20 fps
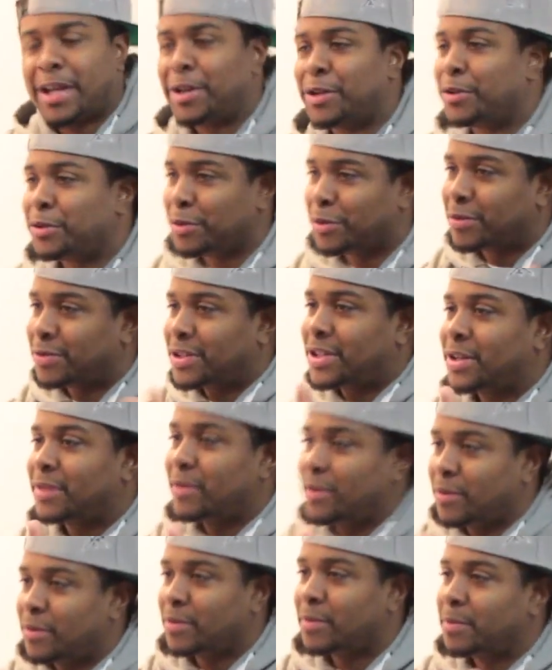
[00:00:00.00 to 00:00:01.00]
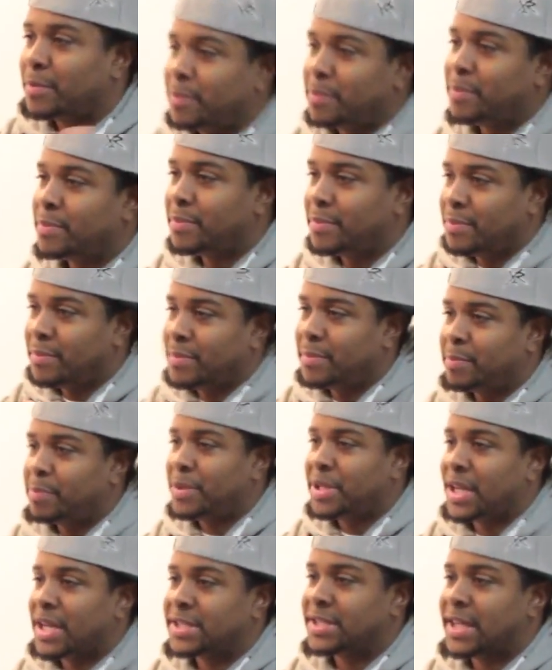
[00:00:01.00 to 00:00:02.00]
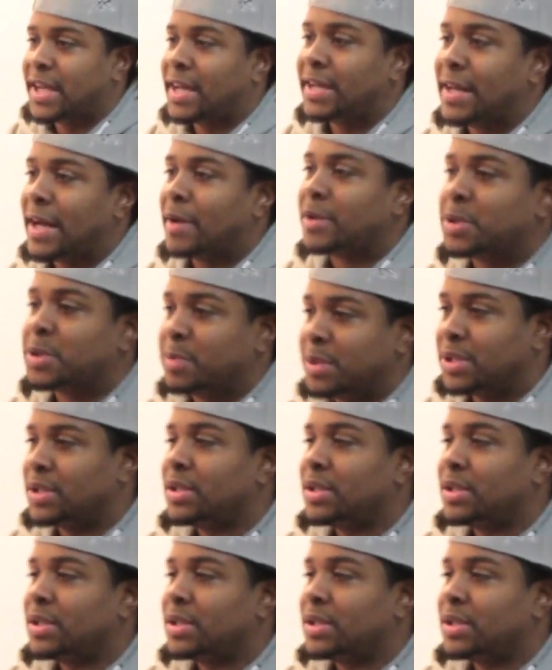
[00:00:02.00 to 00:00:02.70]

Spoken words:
And, you know, get a little PSA announcement.